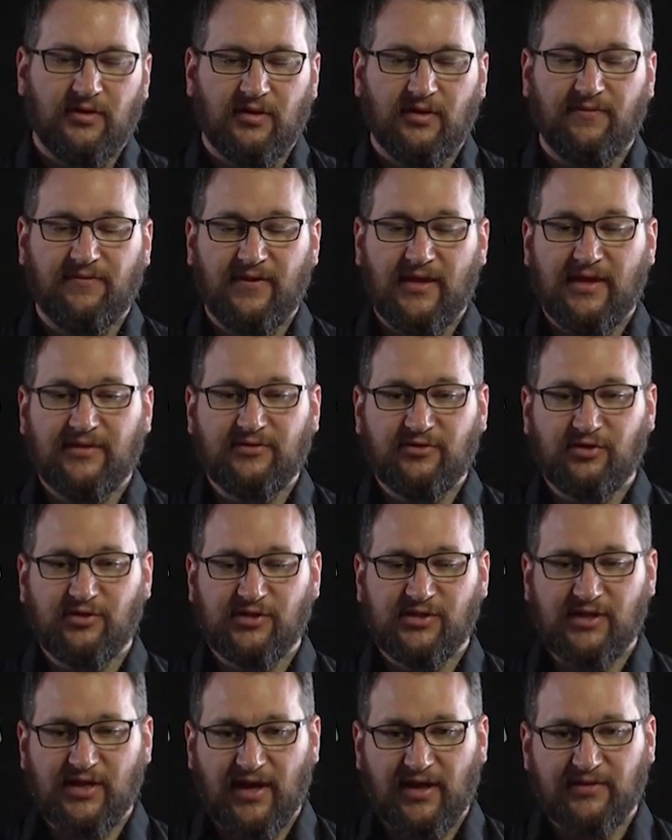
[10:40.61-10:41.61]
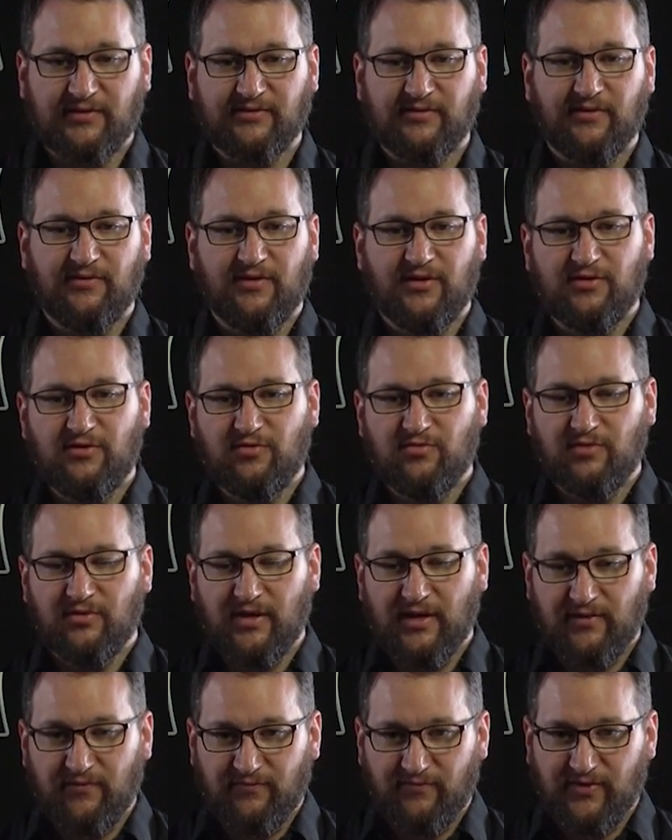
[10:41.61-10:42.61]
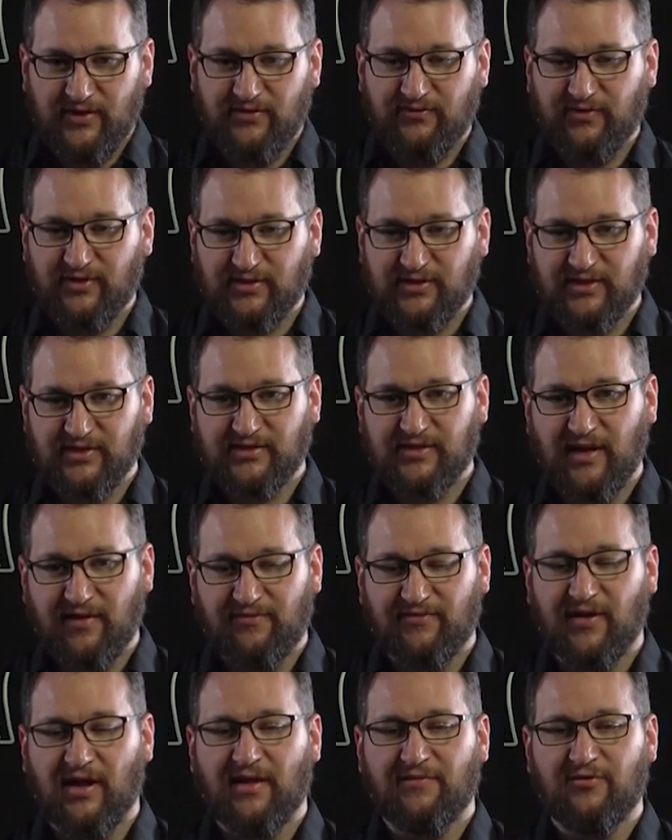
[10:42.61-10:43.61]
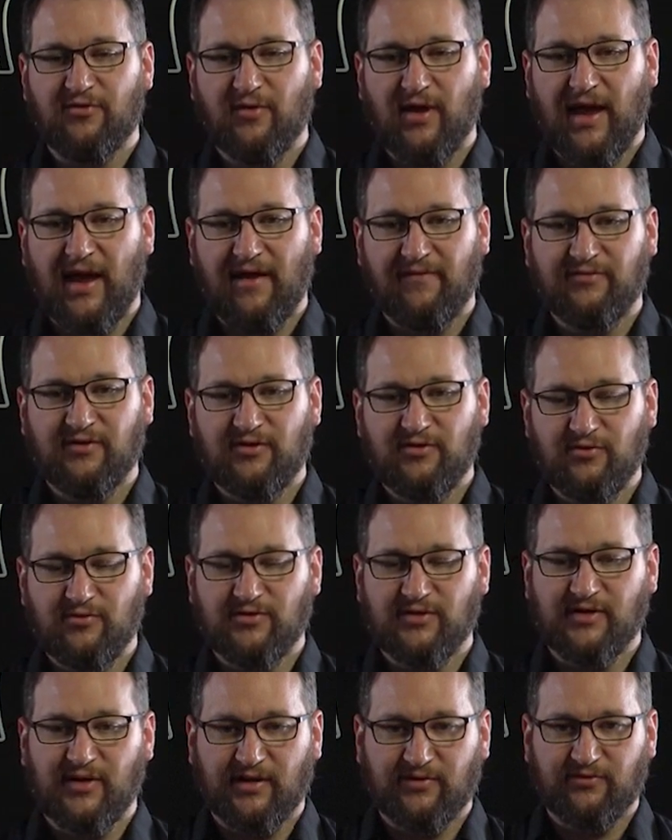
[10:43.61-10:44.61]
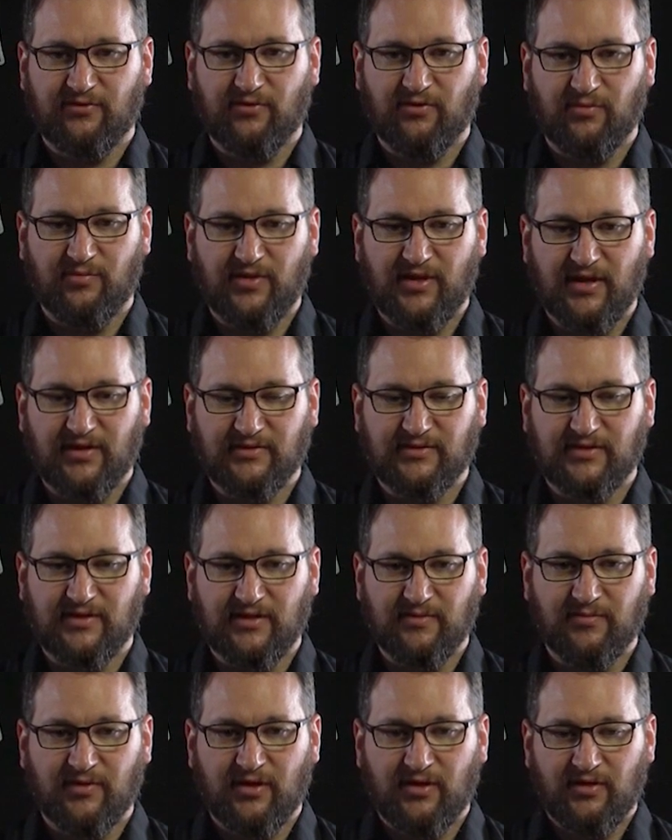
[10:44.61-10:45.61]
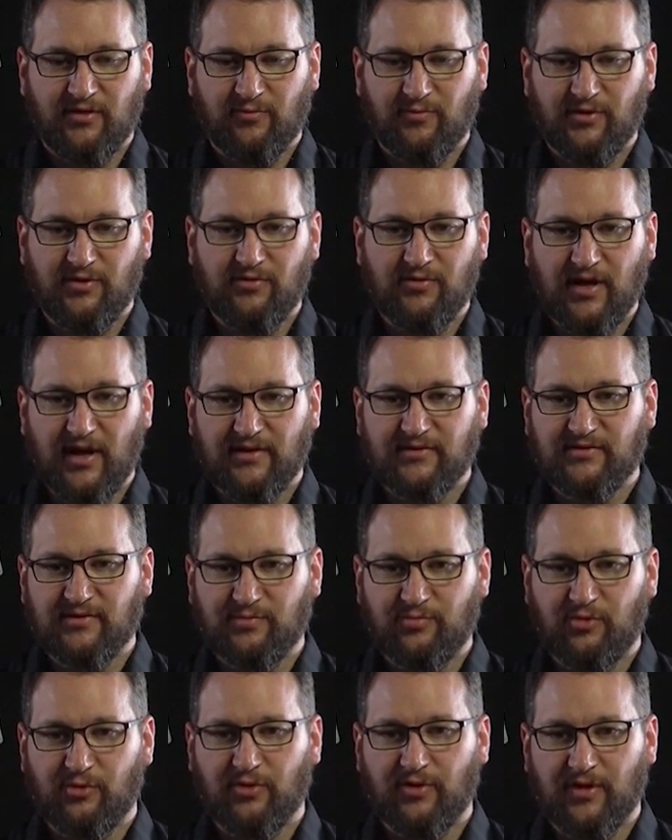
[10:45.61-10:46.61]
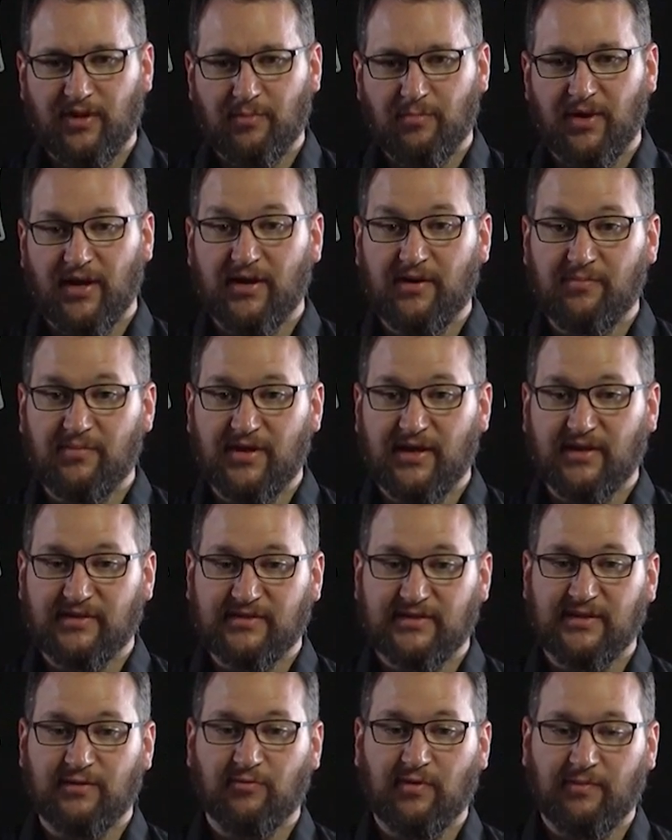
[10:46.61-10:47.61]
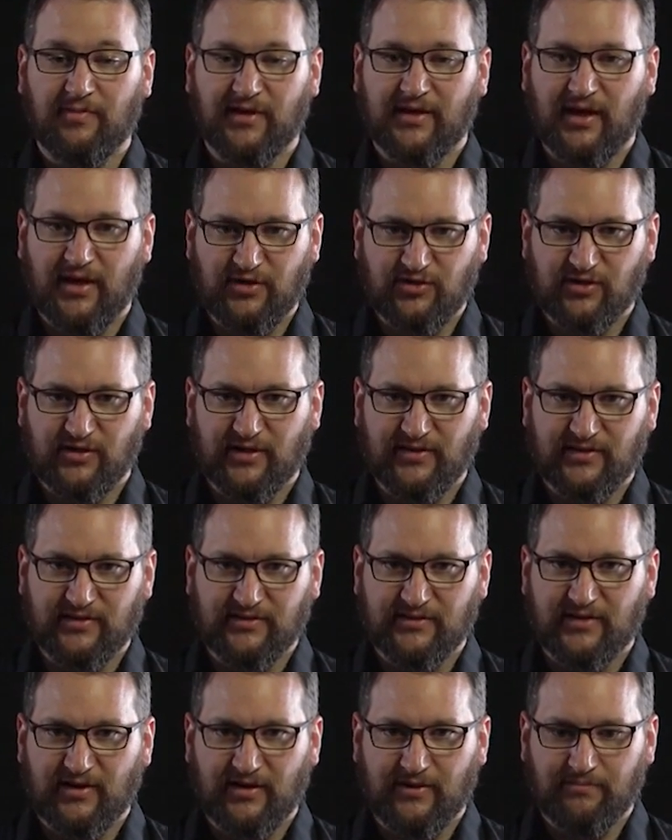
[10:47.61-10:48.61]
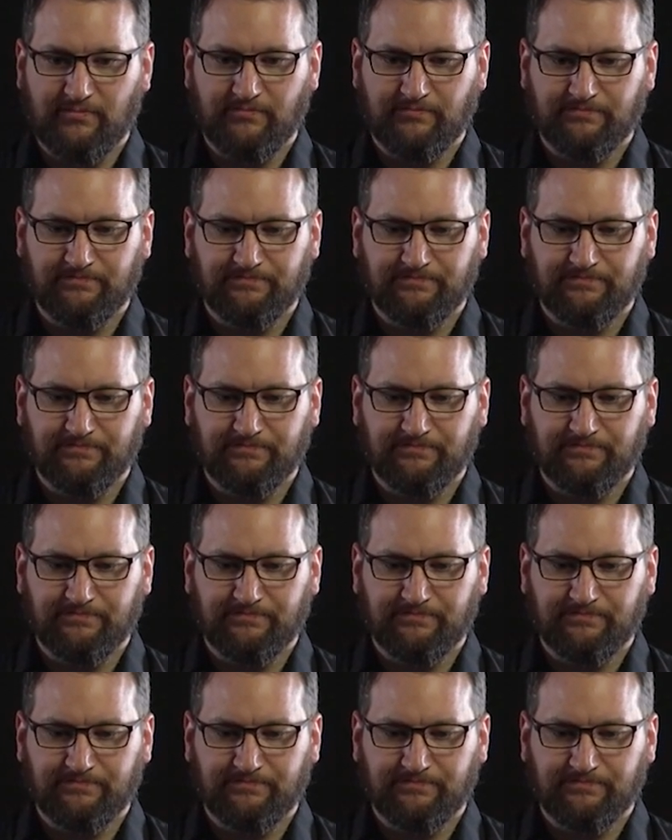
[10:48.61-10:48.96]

If the answer is yes, then you, in vSphere 6.5, you have to use an external PSC. We do not support embedded PSC replication at this time.